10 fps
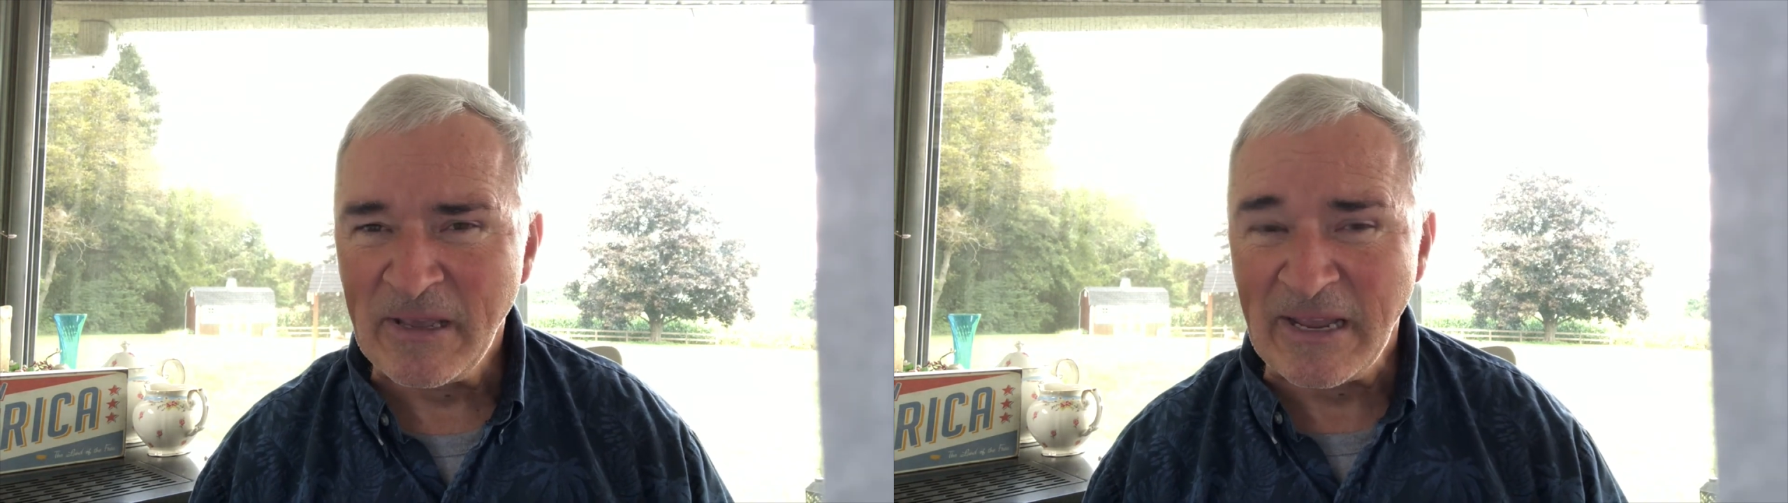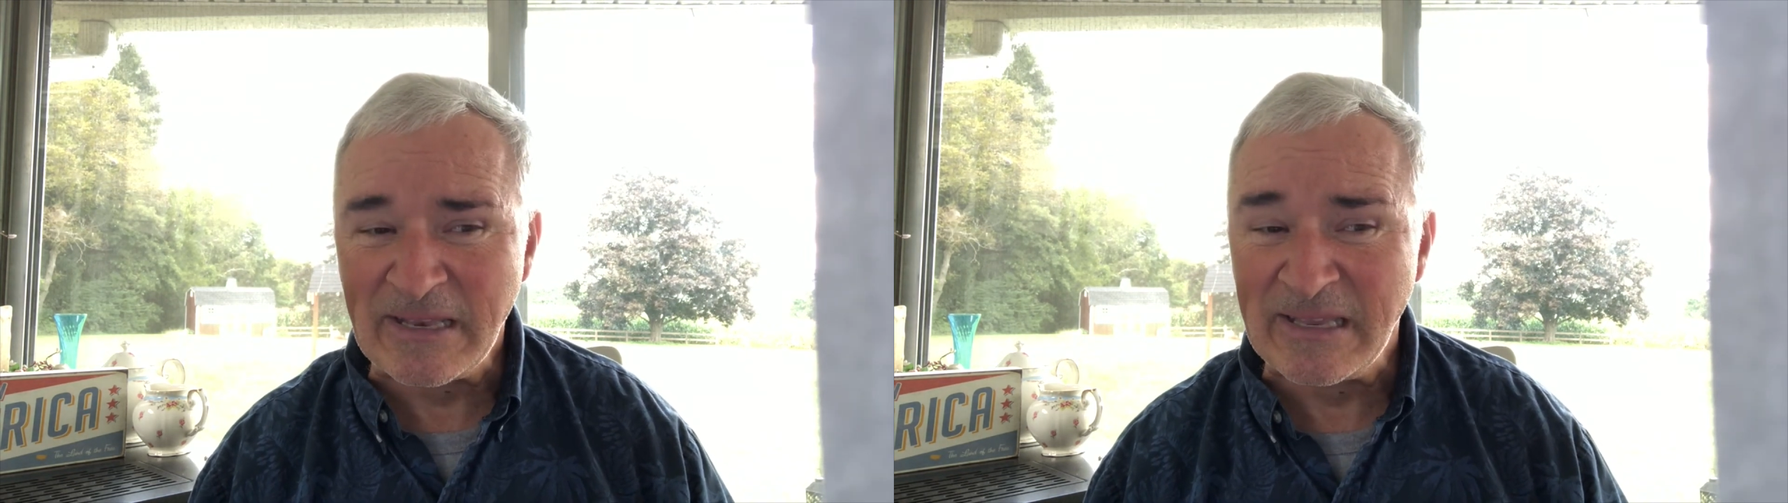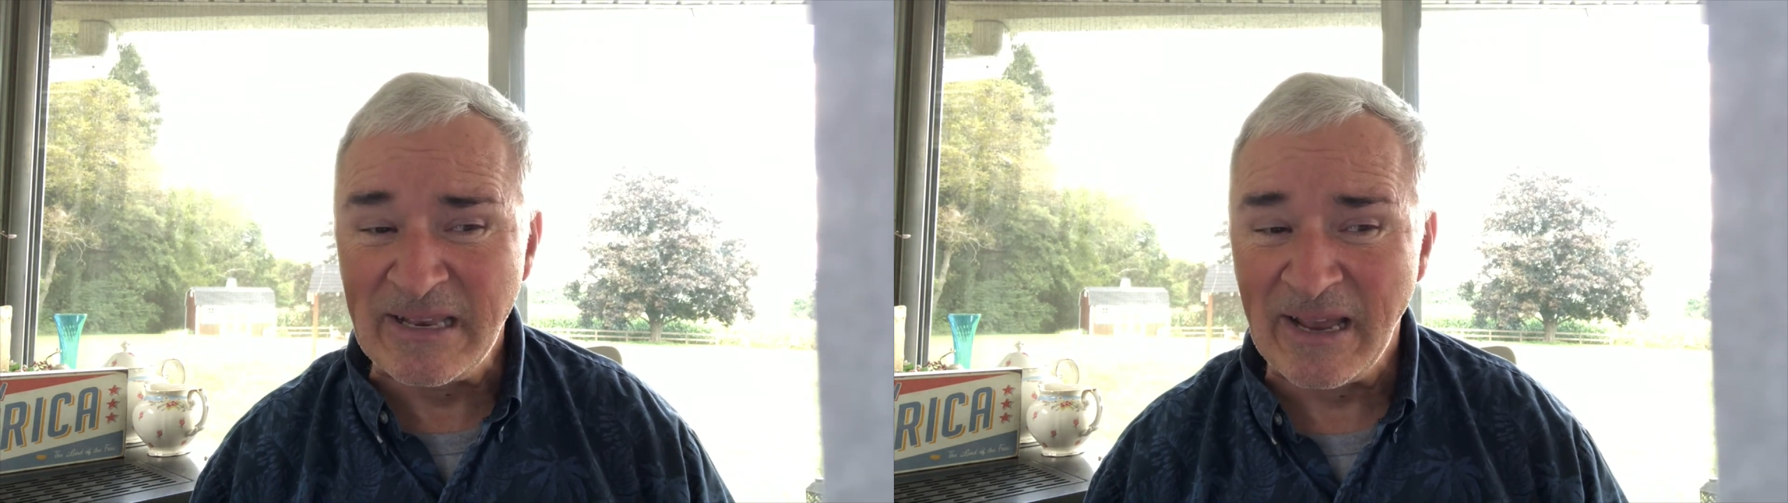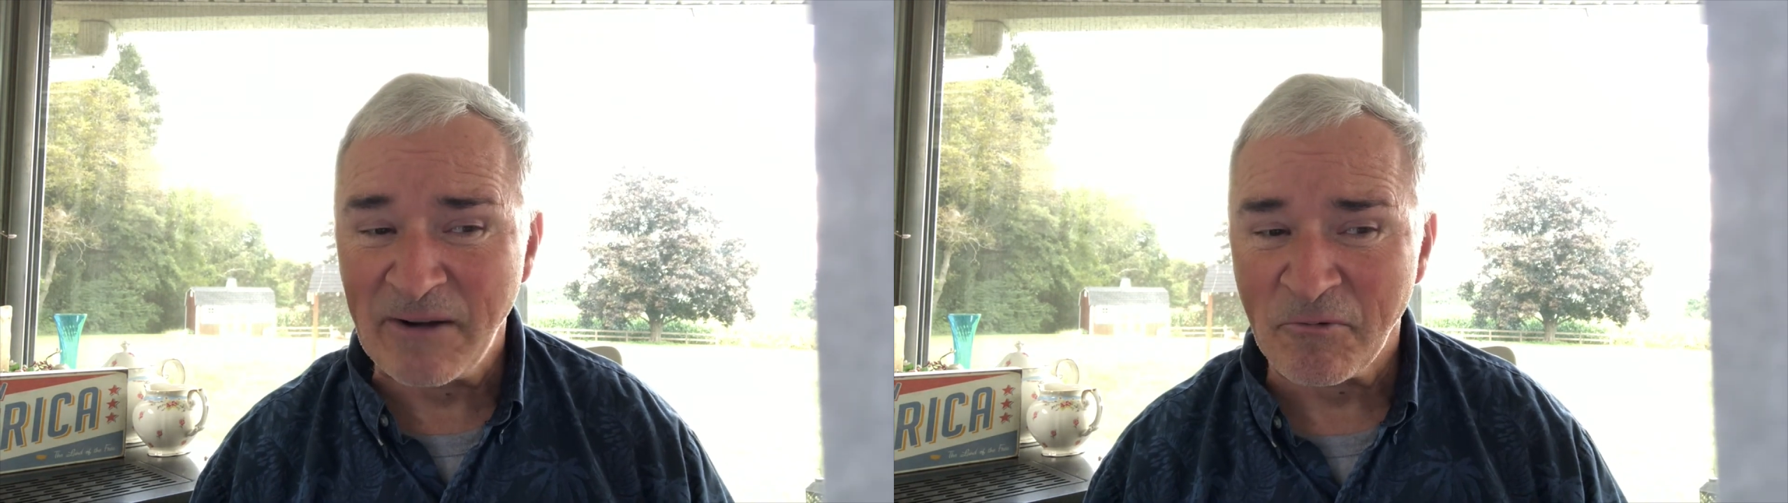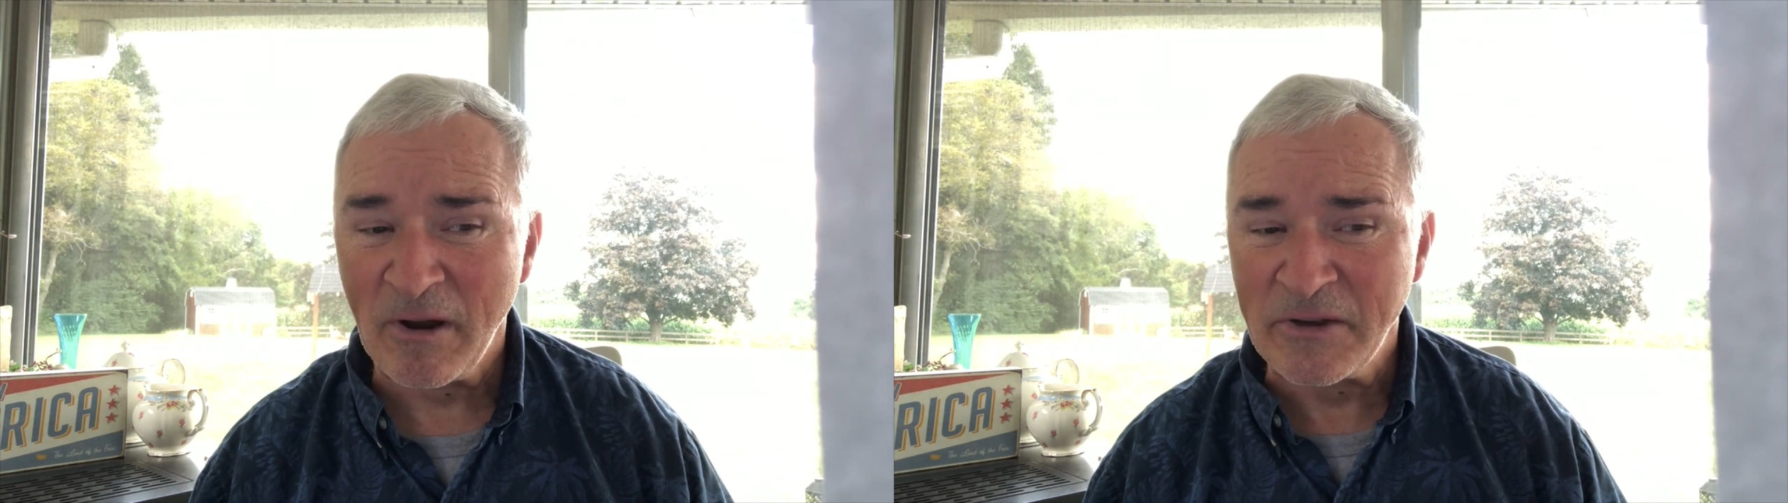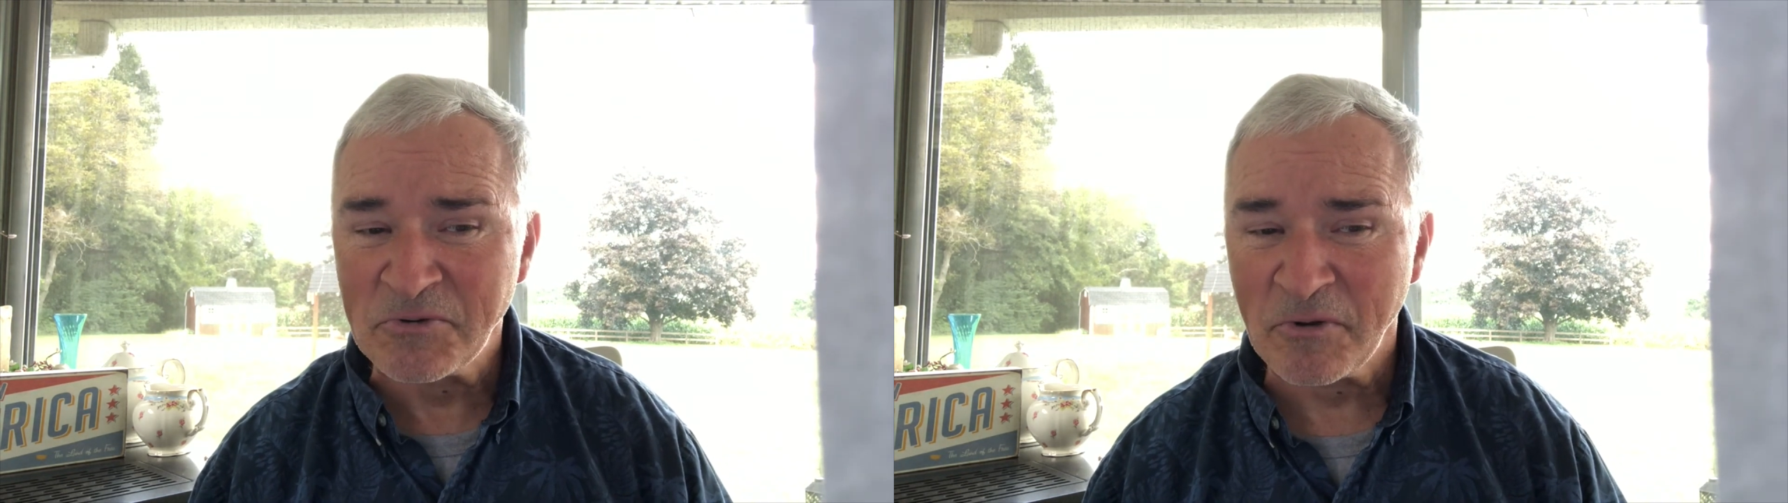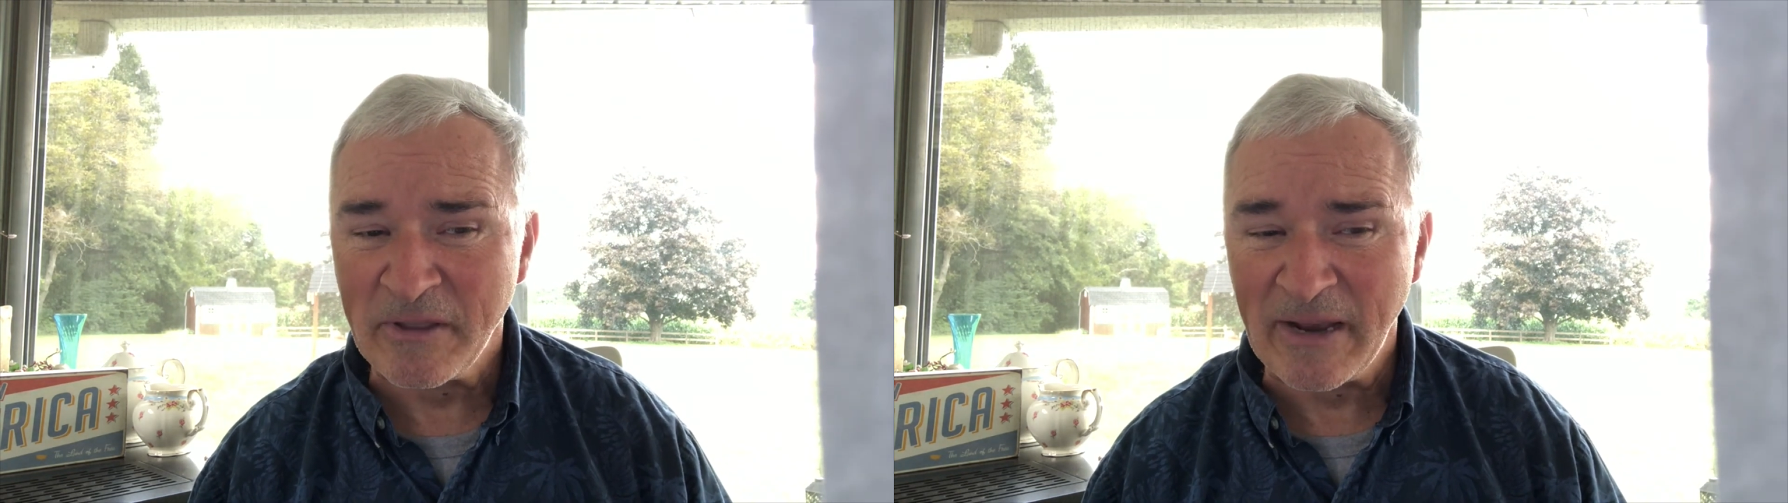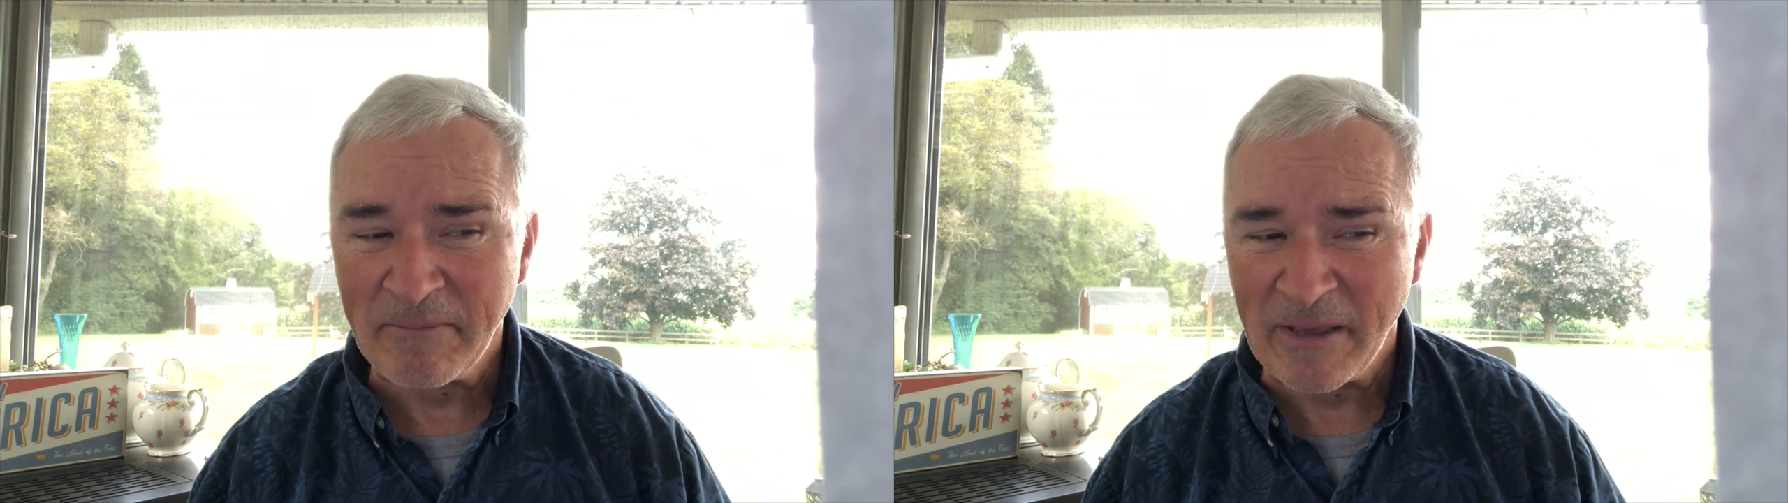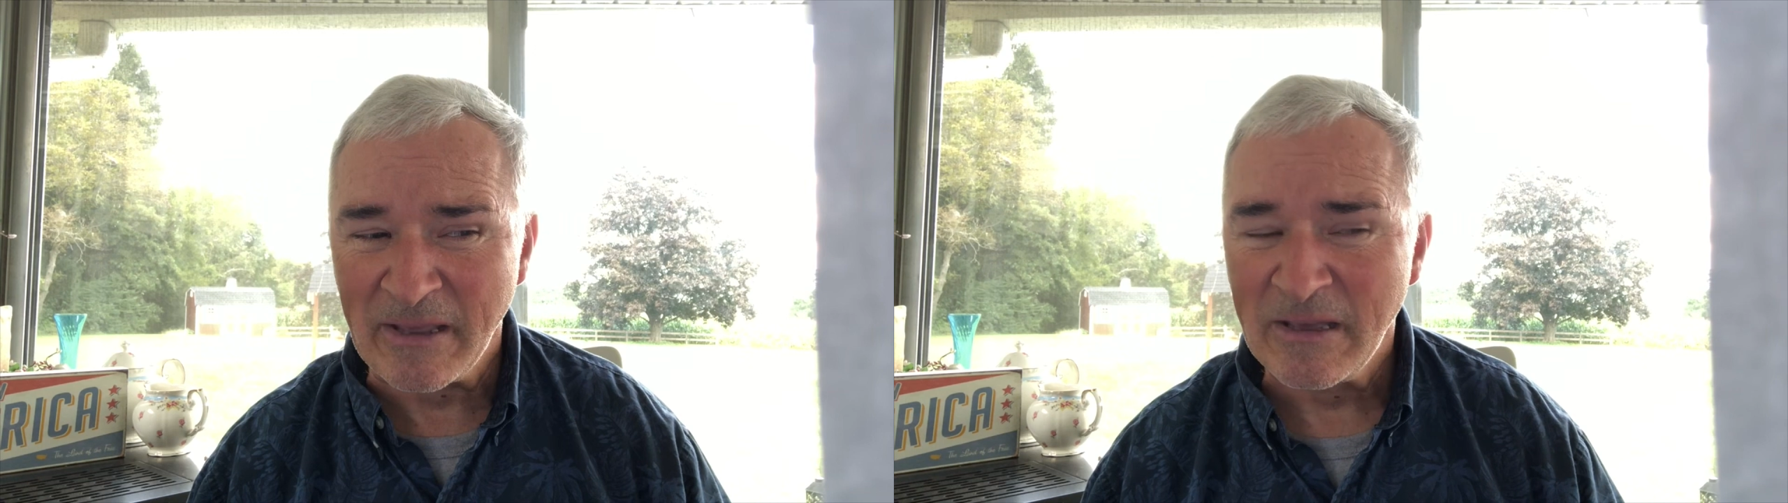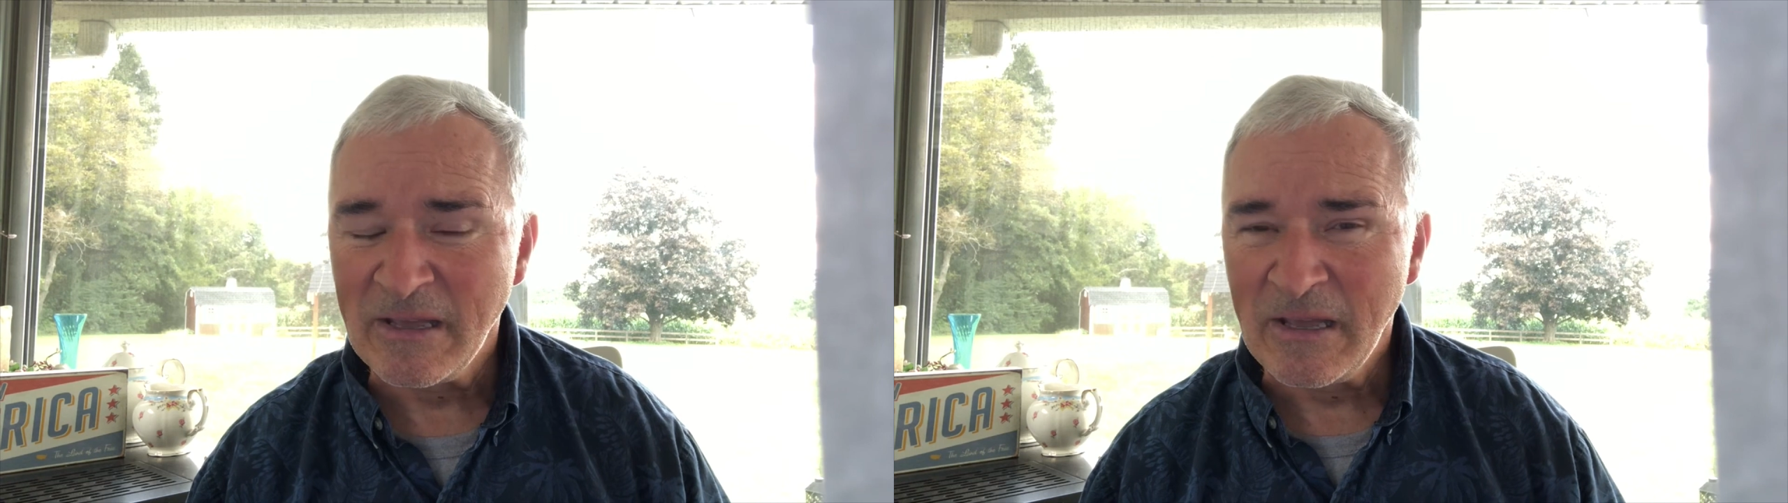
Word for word: he did not run toward the enemy,